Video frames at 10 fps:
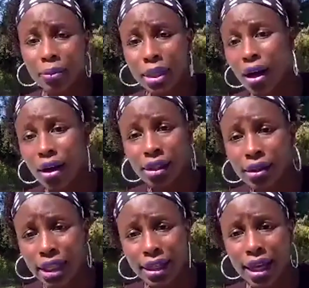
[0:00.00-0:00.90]
We all know
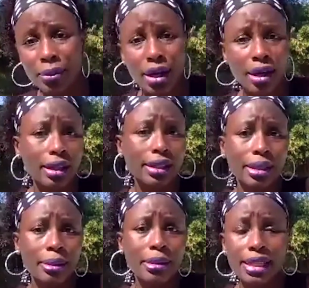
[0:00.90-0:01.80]
that now we're all in the
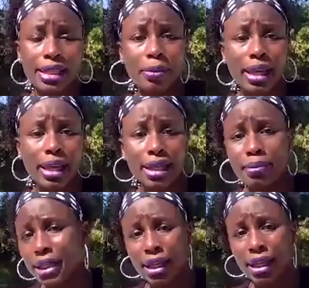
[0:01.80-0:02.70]
midst of a
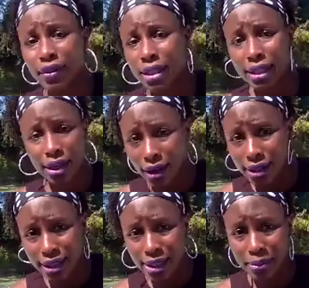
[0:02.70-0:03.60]
pandemic. None of us caused
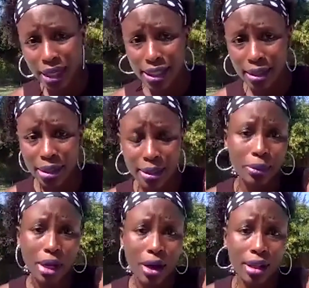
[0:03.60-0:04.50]
this pandemic, but
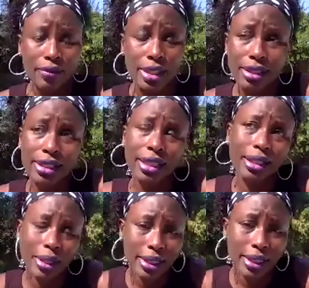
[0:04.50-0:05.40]
all of us are dealing with it.